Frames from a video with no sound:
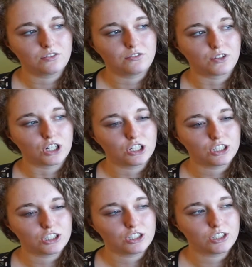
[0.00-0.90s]

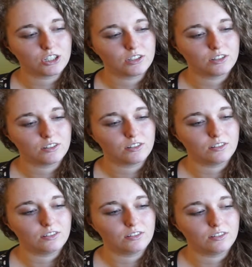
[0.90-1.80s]
first,
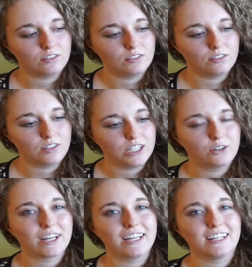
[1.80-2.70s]
you
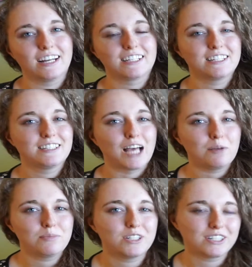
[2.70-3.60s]
could
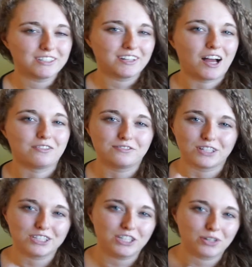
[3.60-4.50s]
accept, uh,
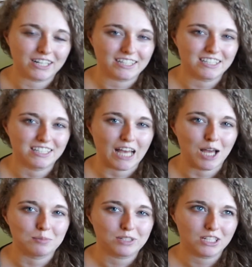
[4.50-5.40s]
first, you could
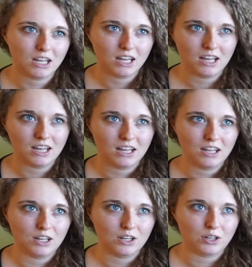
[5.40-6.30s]
accept
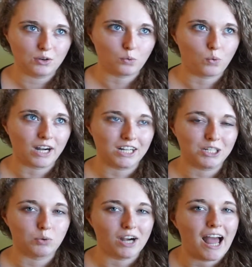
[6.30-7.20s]
where
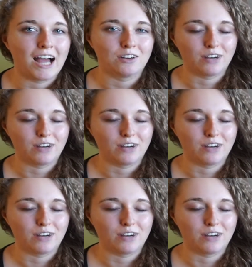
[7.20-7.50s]
you are at